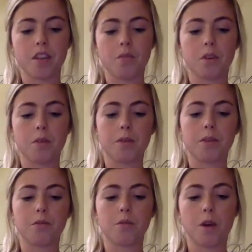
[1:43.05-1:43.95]

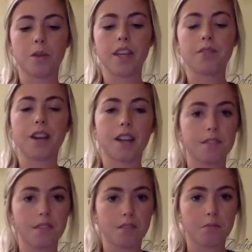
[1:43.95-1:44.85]
While we have
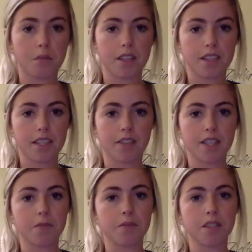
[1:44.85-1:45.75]
5 million scent
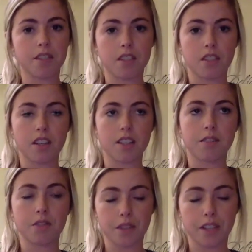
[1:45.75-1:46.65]
receptors, dogs
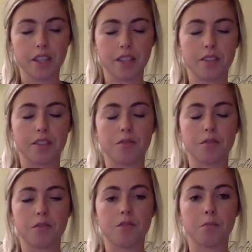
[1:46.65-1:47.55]
have 300
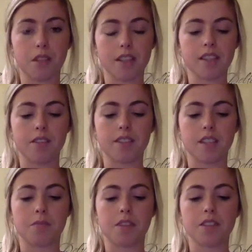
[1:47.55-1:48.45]
million scent
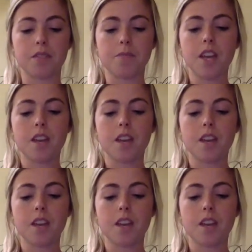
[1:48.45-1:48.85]
receptors,